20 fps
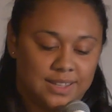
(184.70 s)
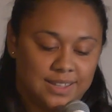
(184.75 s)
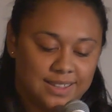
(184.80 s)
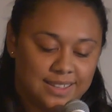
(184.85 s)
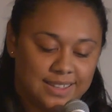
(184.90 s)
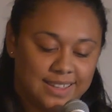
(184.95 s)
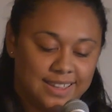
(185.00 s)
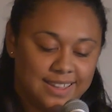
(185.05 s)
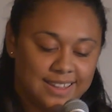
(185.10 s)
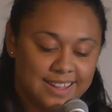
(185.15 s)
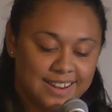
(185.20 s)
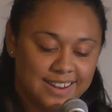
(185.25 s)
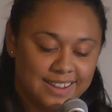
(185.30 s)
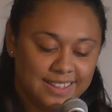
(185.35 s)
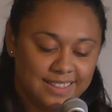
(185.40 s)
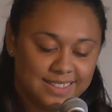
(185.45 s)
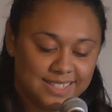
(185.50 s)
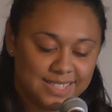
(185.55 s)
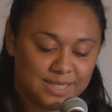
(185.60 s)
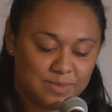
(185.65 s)
He
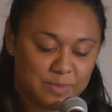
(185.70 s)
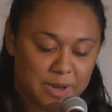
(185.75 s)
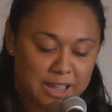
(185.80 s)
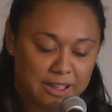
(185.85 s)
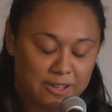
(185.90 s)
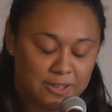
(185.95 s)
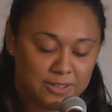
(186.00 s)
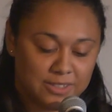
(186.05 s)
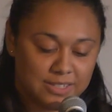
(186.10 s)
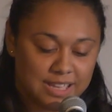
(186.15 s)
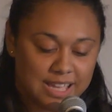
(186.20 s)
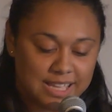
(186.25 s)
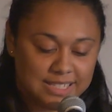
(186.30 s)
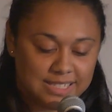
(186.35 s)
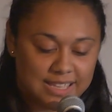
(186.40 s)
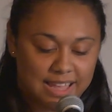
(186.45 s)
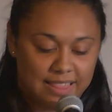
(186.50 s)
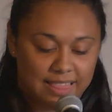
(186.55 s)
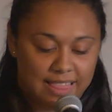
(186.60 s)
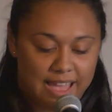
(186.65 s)
cunningly smiled
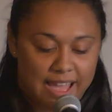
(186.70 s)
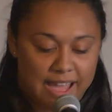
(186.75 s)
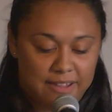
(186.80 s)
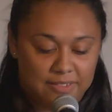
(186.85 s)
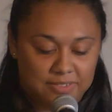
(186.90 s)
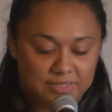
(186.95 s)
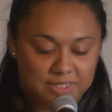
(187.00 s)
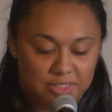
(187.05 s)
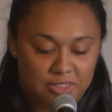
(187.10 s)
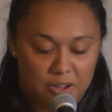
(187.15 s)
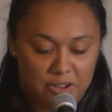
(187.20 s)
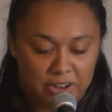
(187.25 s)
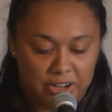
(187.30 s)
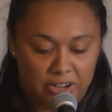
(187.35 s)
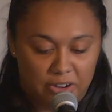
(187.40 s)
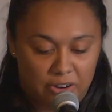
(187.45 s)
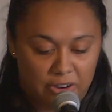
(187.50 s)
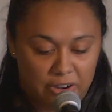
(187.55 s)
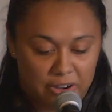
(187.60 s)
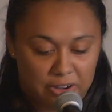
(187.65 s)
as I laughed long
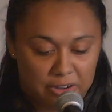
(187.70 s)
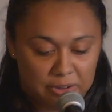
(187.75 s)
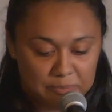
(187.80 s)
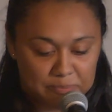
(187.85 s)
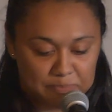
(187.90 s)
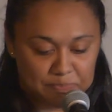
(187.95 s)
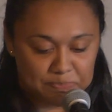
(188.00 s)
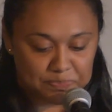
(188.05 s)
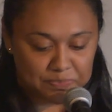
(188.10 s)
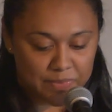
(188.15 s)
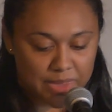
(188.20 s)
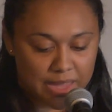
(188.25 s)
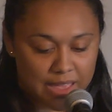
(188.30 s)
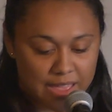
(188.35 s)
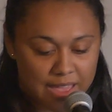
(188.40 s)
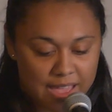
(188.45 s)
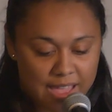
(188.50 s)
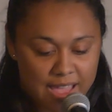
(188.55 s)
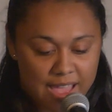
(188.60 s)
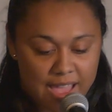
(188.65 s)
and hard.
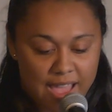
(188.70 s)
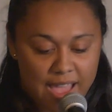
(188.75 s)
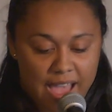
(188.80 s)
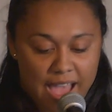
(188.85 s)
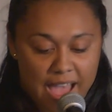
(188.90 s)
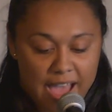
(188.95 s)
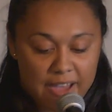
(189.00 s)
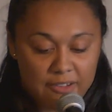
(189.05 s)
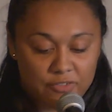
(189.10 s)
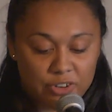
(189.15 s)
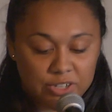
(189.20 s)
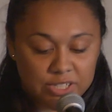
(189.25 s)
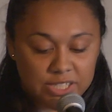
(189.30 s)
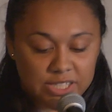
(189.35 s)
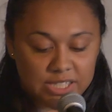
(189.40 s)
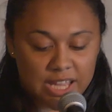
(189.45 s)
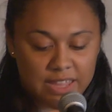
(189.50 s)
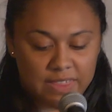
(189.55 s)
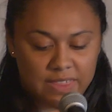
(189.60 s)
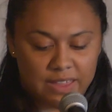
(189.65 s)
At
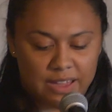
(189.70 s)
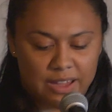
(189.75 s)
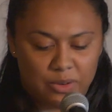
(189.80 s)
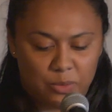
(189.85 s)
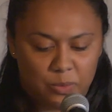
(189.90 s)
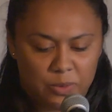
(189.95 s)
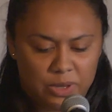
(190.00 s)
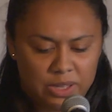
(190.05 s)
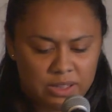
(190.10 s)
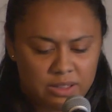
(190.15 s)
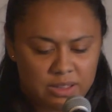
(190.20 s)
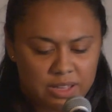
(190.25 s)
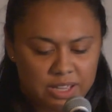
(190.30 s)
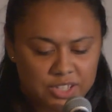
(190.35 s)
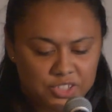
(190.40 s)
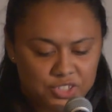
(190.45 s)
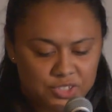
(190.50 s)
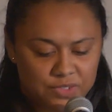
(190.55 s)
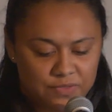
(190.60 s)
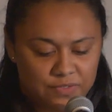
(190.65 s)
first, I thought, well,
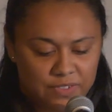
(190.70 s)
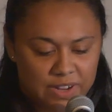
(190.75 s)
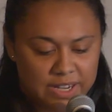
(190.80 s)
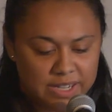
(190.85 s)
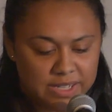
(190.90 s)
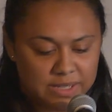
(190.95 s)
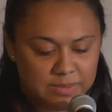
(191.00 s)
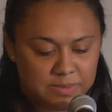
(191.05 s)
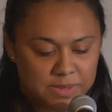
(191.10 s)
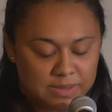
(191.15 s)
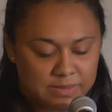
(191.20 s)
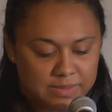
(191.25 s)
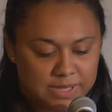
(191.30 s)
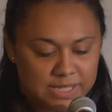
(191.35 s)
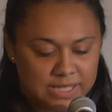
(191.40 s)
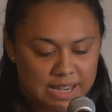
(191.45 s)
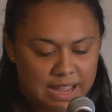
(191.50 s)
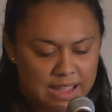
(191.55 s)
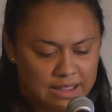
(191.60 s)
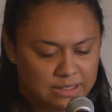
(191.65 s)
I should find him some
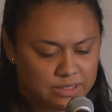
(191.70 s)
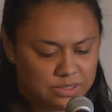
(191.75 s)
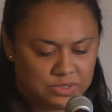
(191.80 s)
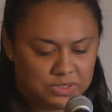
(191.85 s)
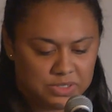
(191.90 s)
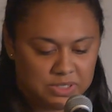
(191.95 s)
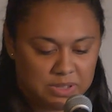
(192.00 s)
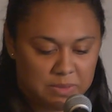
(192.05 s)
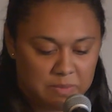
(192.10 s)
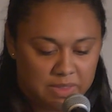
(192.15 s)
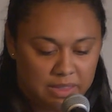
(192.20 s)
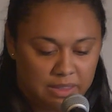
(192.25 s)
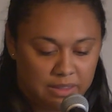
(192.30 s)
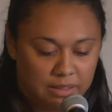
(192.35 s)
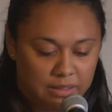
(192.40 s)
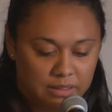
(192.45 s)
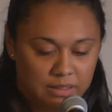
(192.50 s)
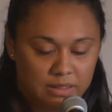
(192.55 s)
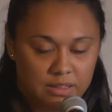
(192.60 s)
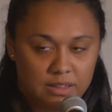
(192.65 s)
snacks or
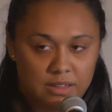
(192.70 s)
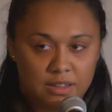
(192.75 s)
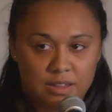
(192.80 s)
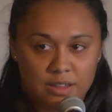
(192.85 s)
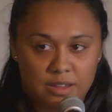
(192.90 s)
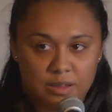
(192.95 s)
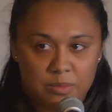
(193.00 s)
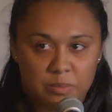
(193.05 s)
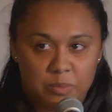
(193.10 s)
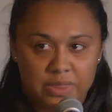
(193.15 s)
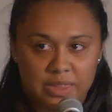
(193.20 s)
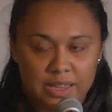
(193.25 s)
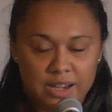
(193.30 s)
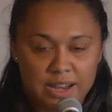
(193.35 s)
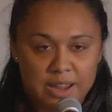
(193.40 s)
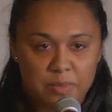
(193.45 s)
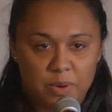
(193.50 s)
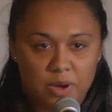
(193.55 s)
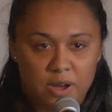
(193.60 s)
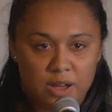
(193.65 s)
something. But
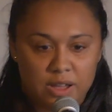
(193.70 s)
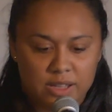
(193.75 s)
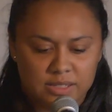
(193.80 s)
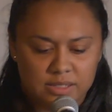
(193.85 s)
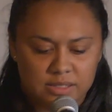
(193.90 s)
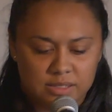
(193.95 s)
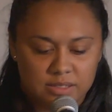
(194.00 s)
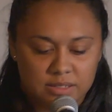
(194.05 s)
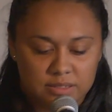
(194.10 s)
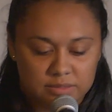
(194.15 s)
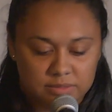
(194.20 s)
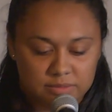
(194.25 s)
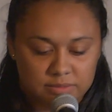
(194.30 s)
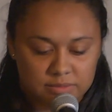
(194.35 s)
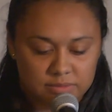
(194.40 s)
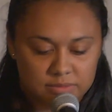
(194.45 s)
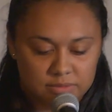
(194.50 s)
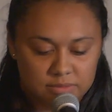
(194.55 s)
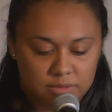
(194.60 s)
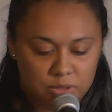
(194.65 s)
then I paused.
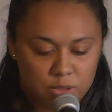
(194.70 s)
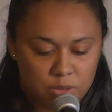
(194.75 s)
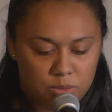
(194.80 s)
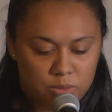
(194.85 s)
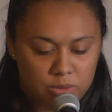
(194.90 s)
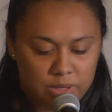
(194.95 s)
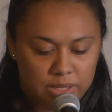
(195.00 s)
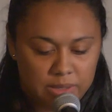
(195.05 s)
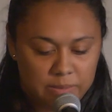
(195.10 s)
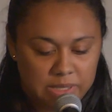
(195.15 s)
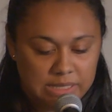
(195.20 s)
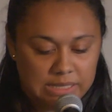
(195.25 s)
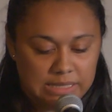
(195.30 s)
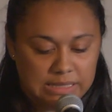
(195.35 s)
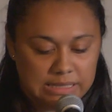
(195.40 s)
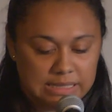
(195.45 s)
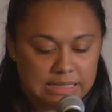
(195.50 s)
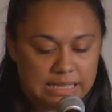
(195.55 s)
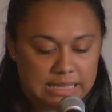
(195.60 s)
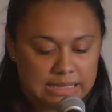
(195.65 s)
No, he
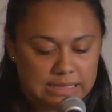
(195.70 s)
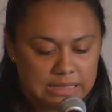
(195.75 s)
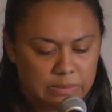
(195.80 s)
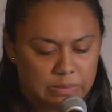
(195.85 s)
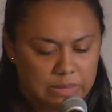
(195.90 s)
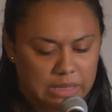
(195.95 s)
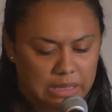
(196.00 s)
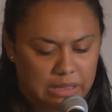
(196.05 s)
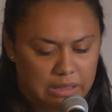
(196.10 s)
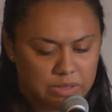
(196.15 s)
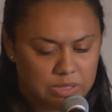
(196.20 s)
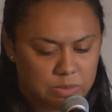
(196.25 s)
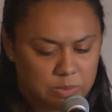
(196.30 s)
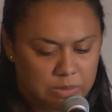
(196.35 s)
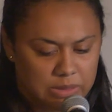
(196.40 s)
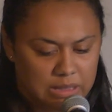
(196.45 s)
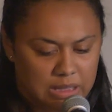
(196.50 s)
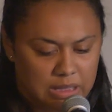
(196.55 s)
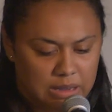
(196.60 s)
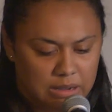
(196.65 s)
means to say something else
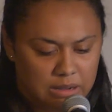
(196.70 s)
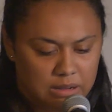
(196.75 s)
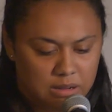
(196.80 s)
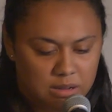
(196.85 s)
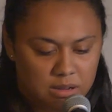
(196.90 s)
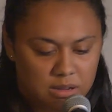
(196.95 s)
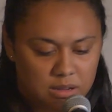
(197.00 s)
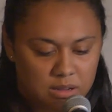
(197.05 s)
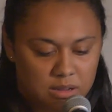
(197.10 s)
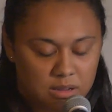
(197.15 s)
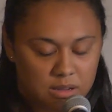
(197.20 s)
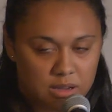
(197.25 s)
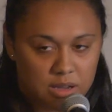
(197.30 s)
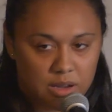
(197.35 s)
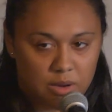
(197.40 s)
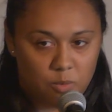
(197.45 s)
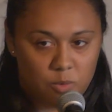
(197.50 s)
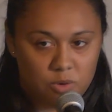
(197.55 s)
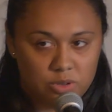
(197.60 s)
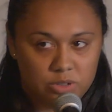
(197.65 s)
with that.
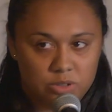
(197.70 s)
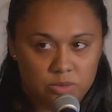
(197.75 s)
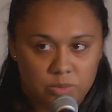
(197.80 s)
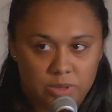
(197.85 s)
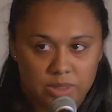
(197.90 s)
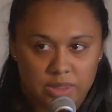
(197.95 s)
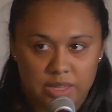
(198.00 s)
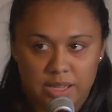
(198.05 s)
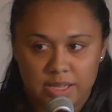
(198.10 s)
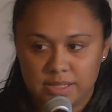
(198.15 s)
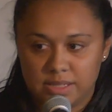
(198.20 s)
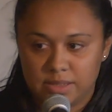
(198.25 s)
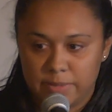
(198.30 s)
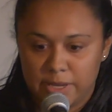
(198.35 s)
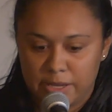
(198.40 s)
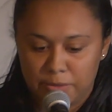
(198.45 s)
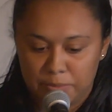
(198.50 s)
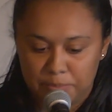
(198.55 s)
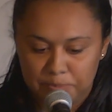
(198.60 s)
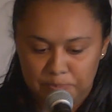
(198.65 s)
I wonder what that's
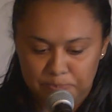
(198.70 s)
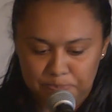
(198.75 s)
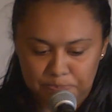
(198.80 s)
about.